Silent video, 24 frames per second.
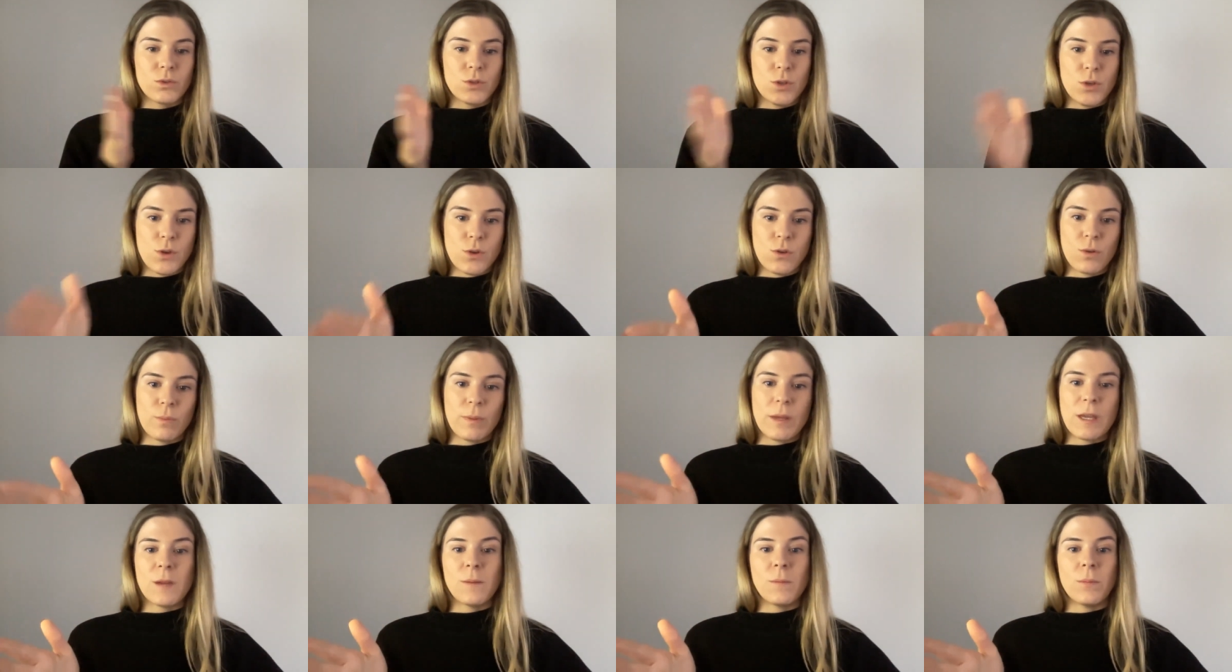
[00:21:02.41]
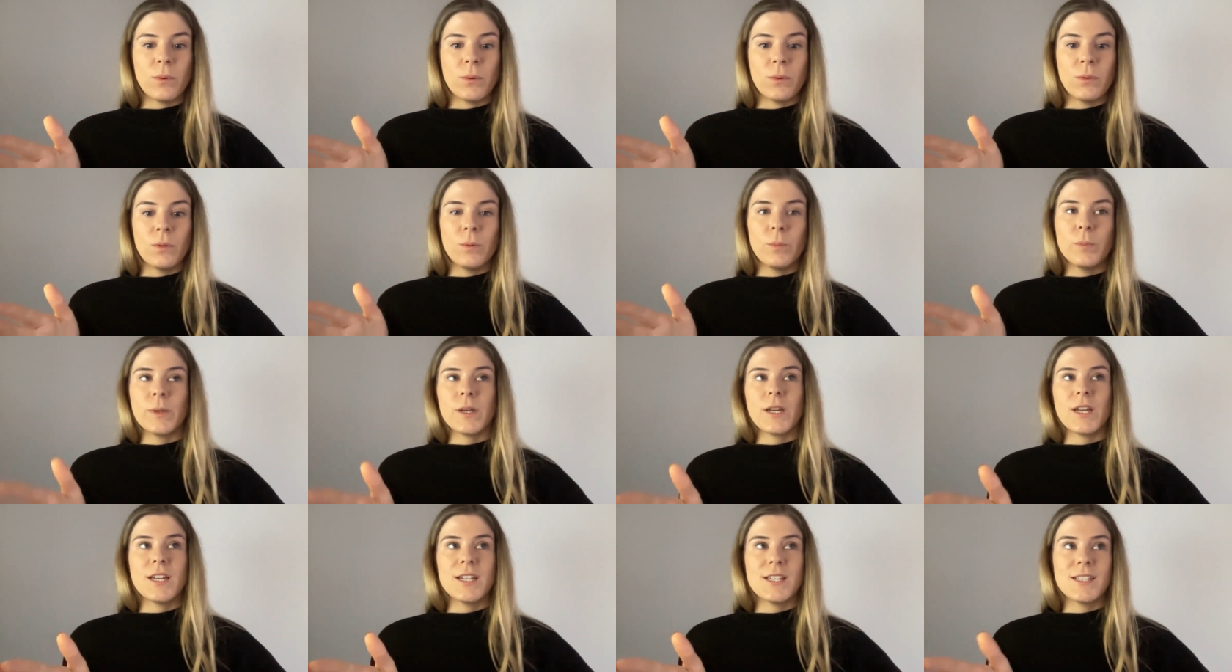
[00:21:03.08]
two people,
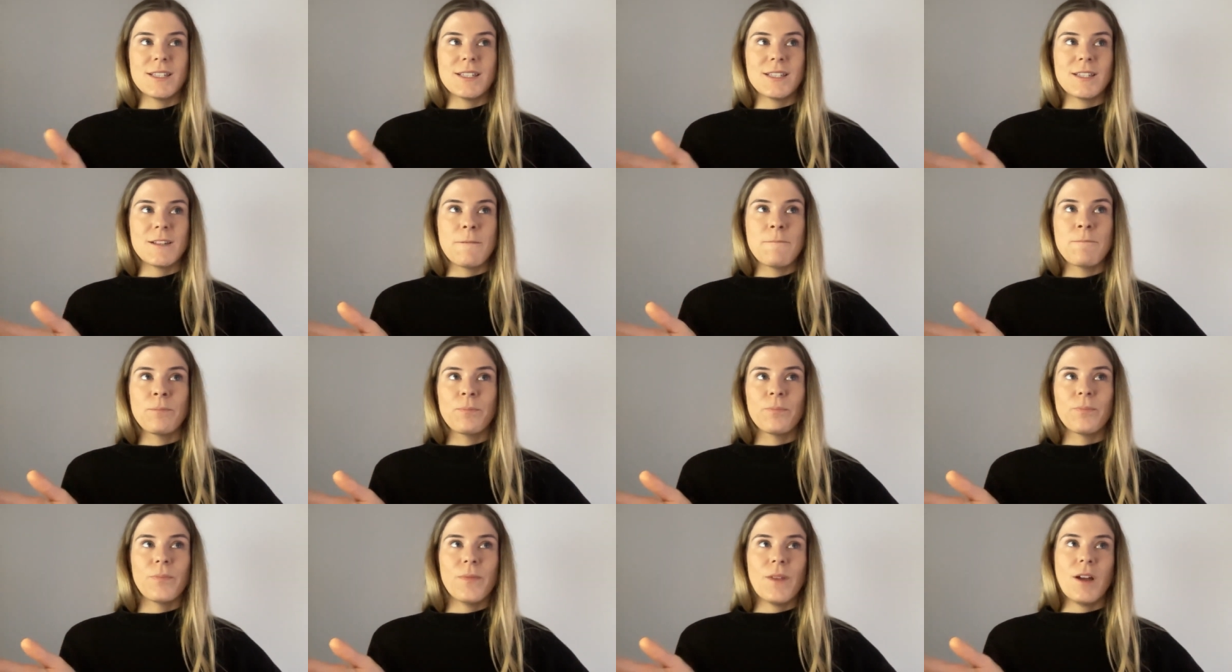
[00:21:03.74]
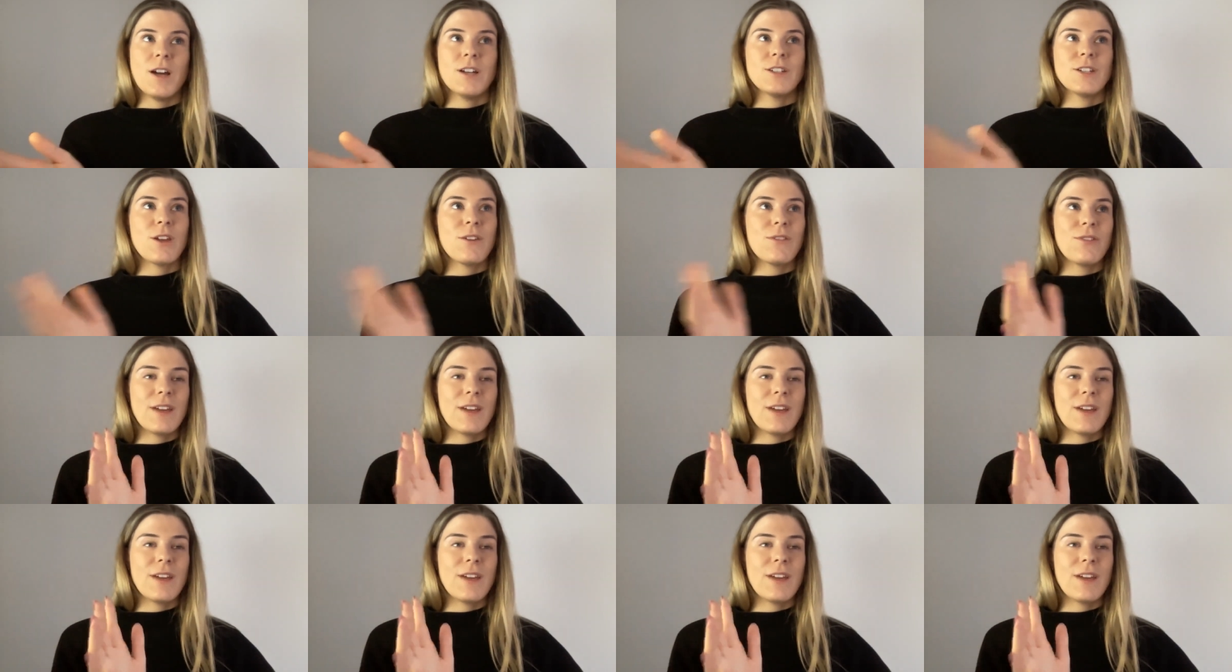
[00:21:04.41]
because I don't